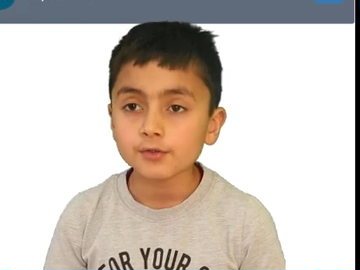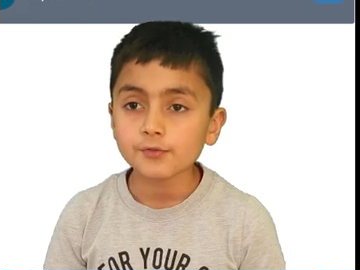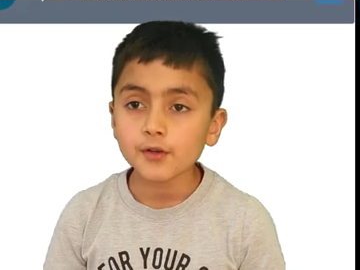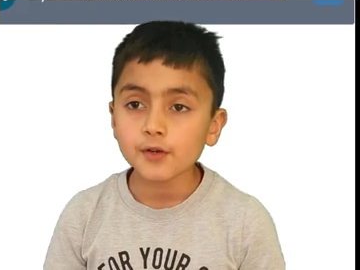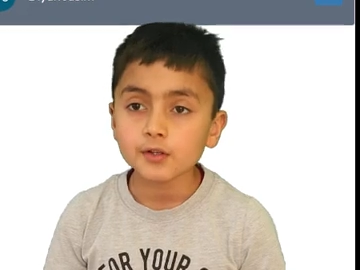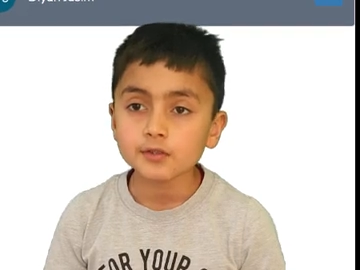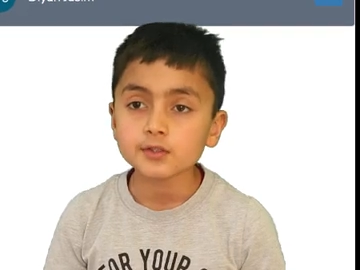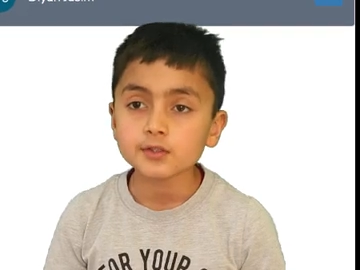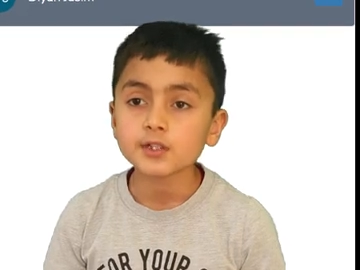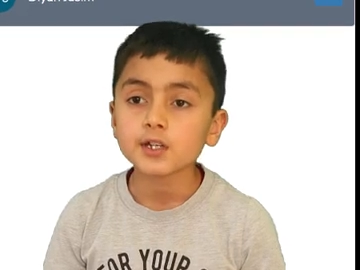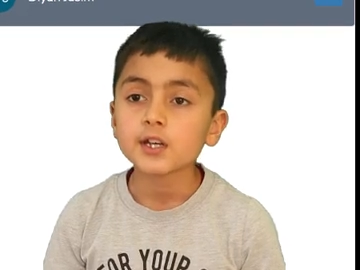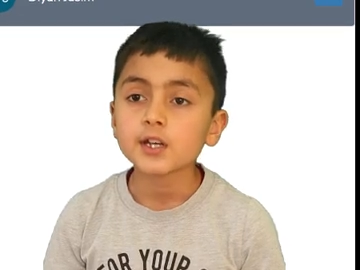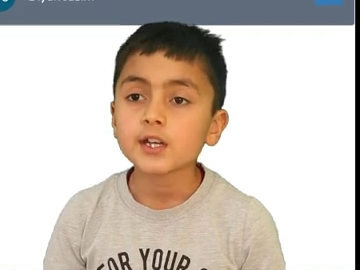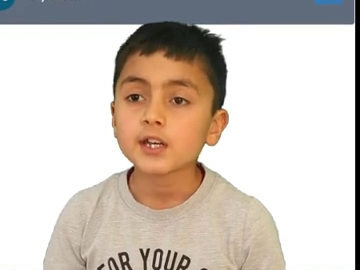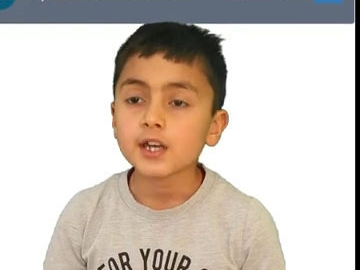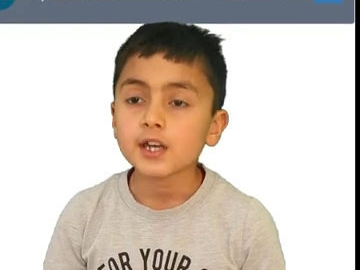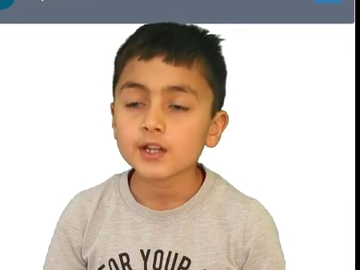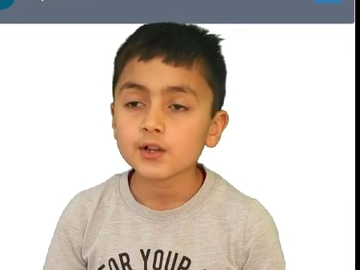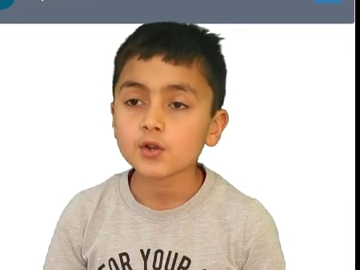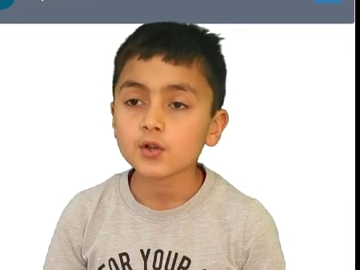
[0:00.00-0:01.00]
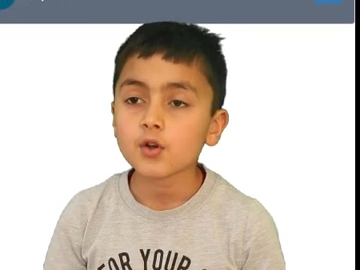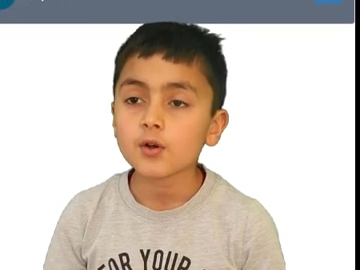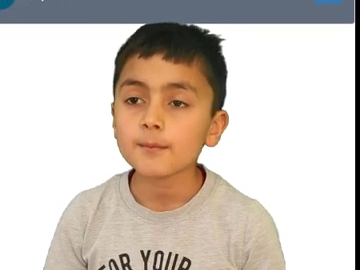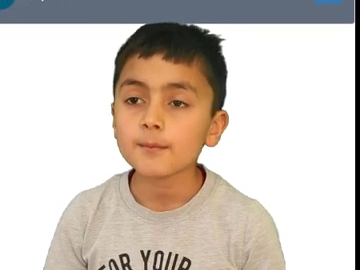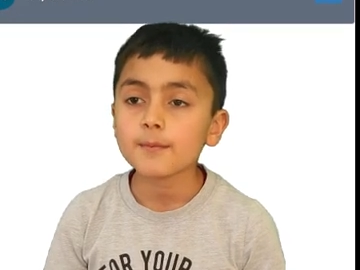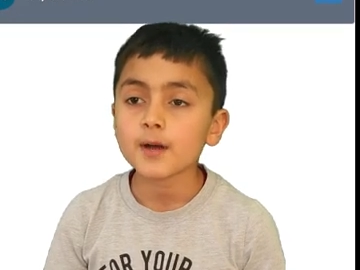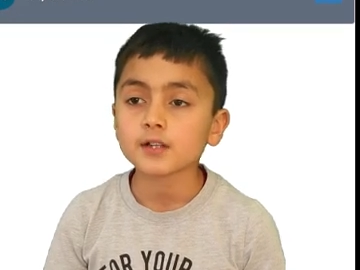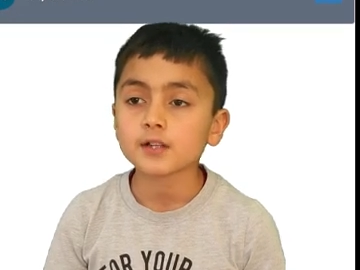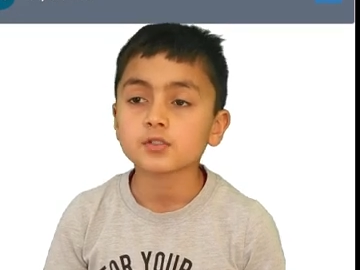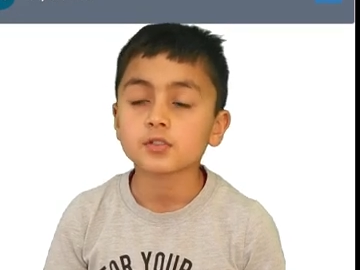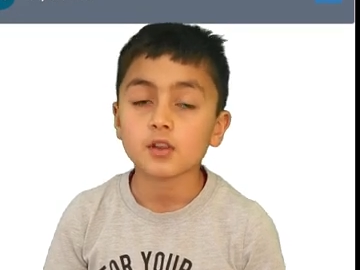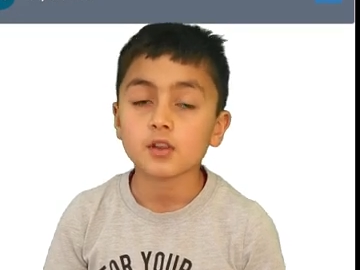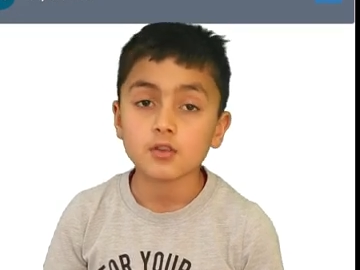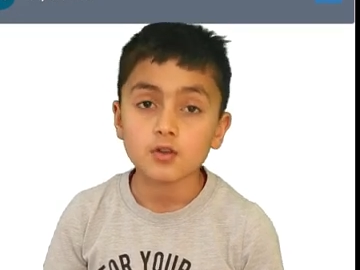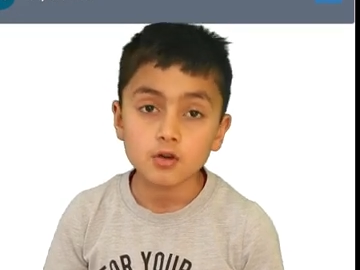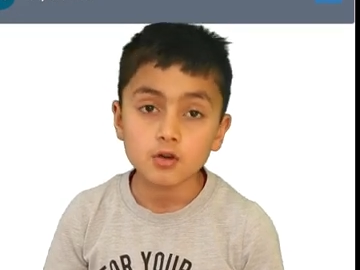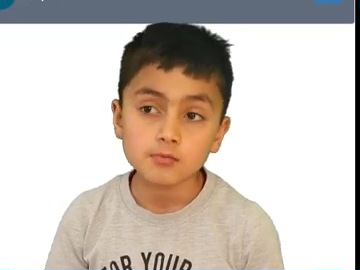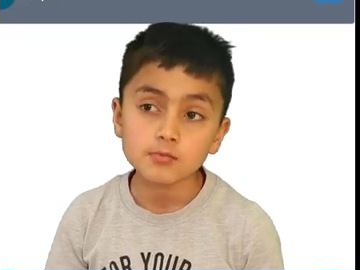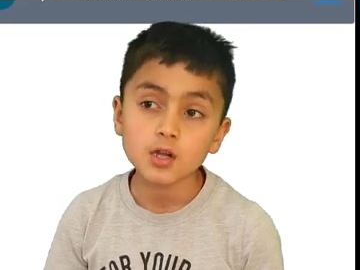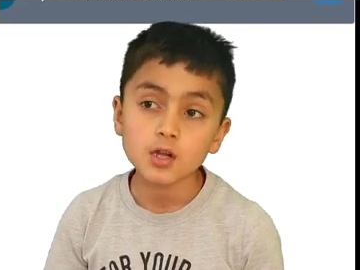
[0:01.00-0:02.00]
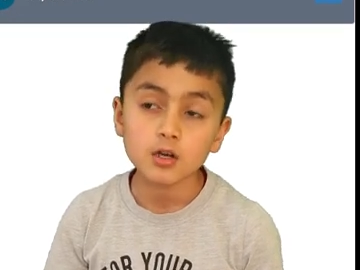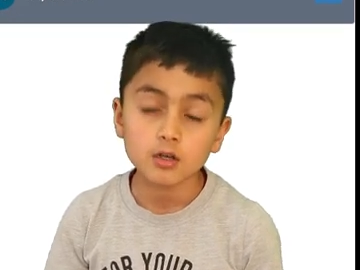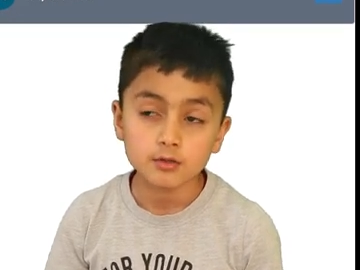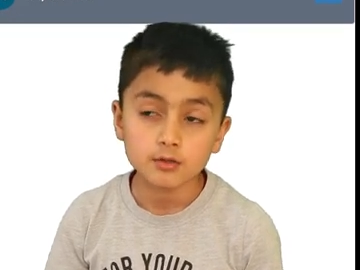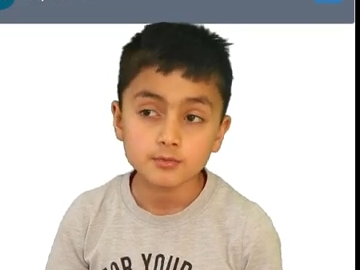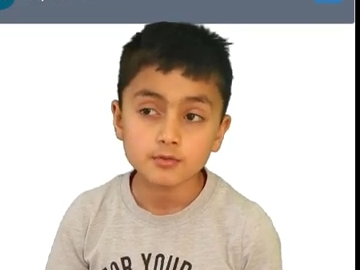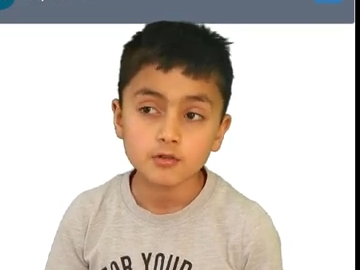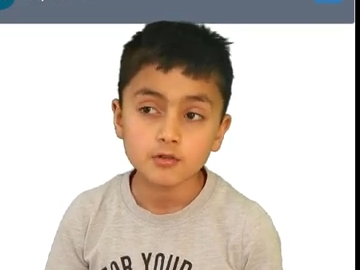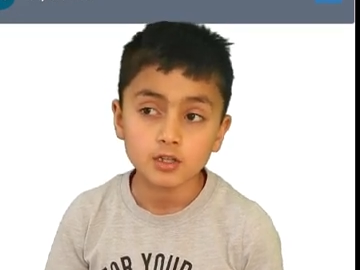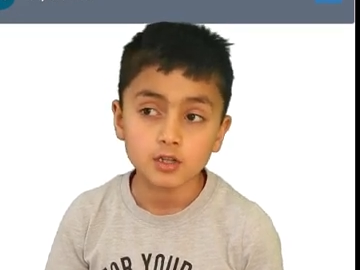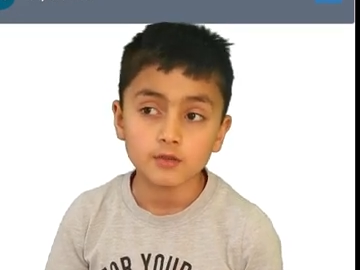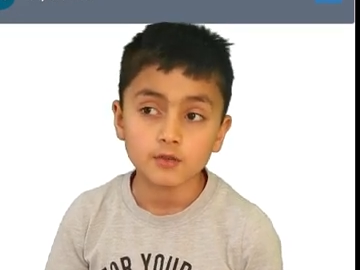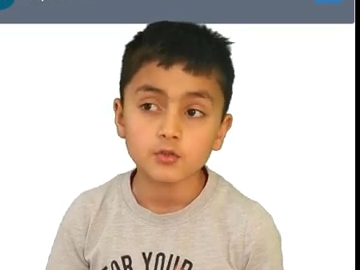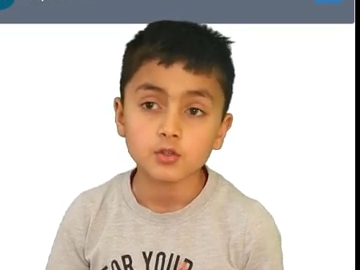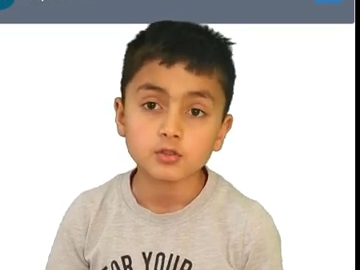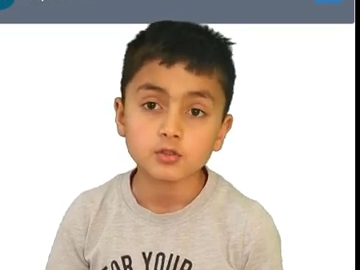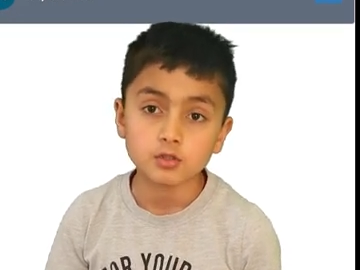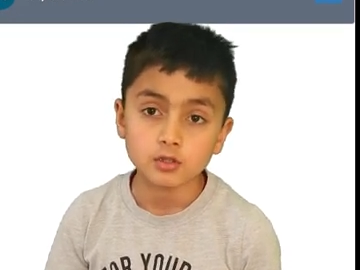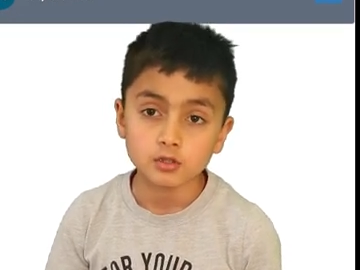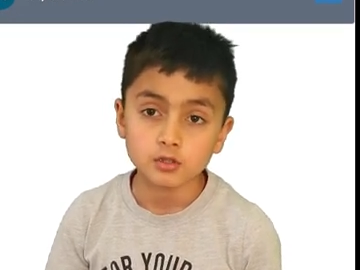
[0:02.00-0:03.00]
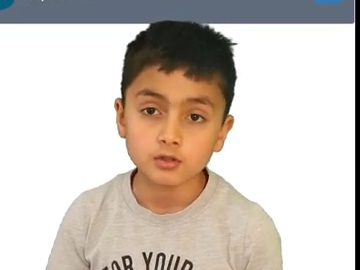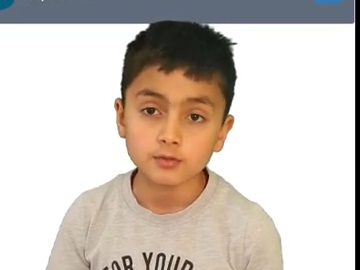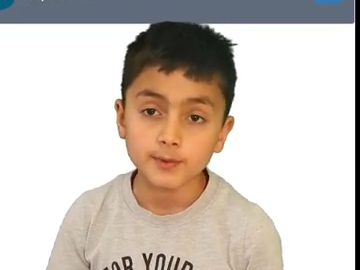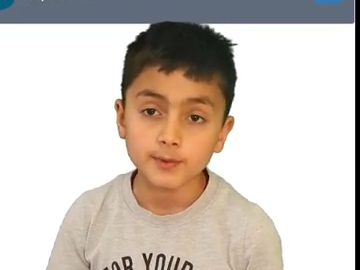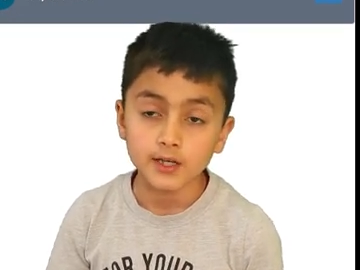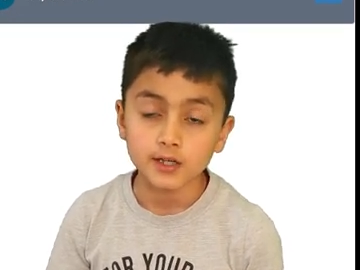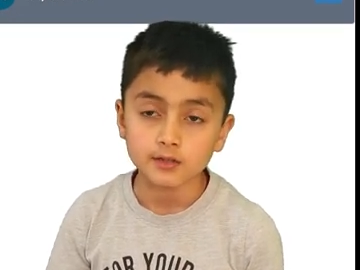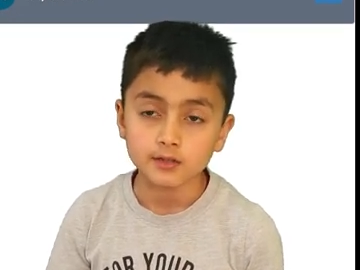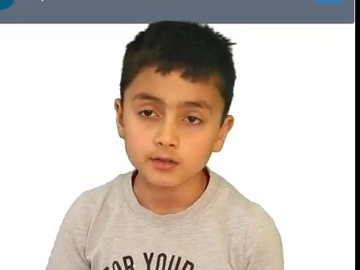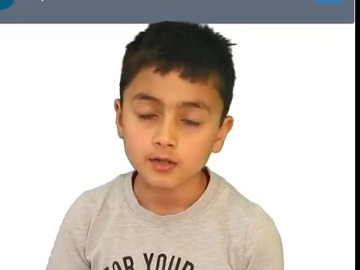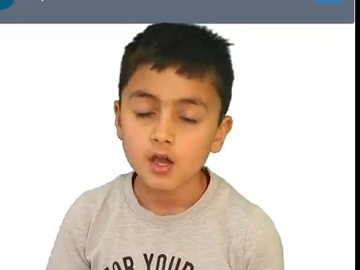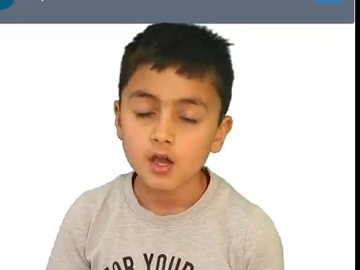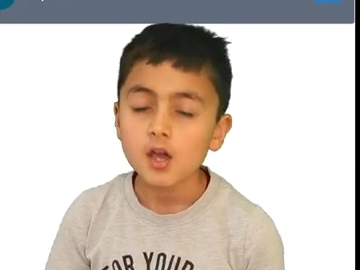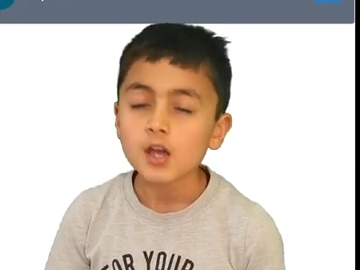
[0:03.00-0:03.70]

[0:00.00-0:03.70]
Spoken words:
the folder, it'll come back to the normal home screen of your journal page.